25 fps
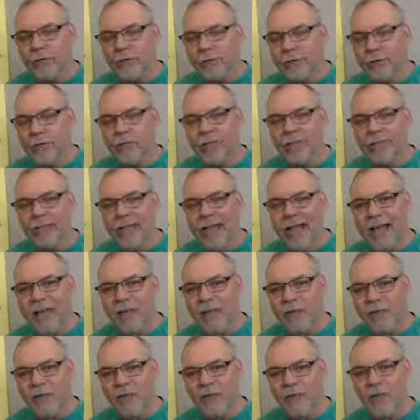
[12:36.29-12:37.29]
Do that
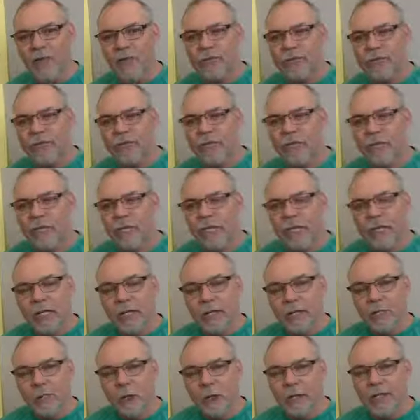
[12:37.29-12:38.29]
task first
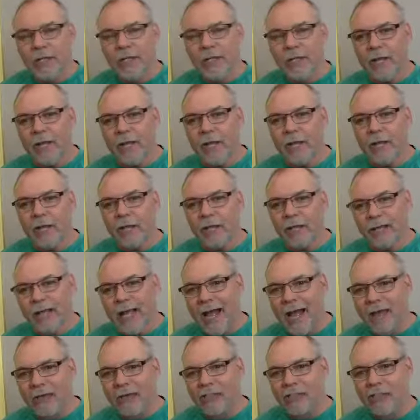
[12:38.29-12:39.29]
and write it down.
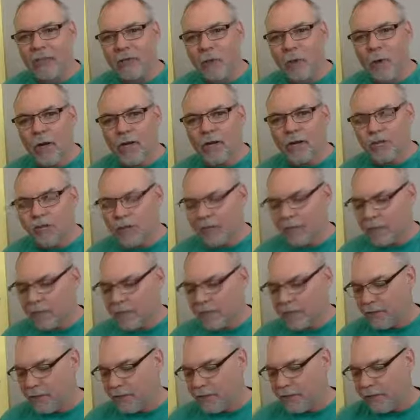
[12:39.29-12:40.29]
Ask the question in
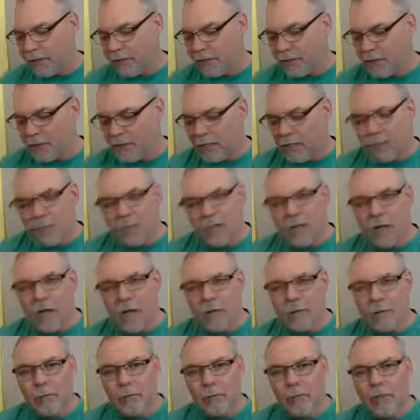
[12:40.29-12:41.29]
your daily
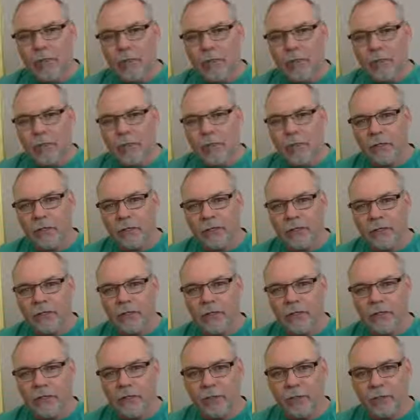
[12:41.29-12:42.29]
logbook, your
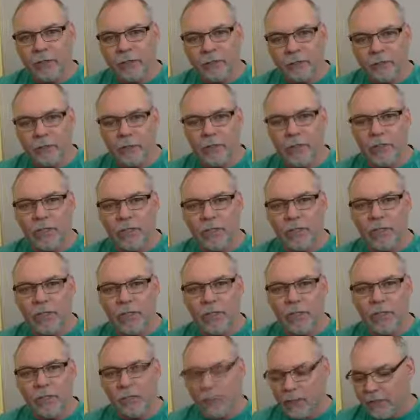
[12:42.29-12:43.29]
daily to-do list,
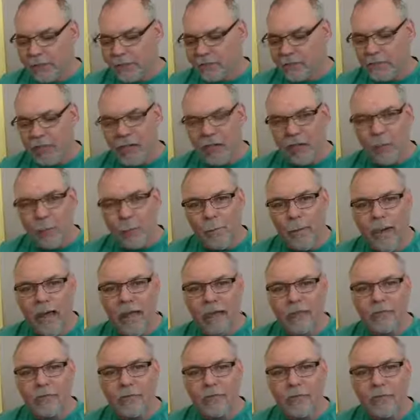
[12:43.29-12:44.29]
these yellow
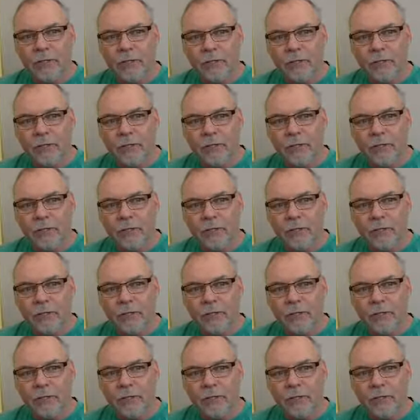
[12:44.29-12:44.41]
pads.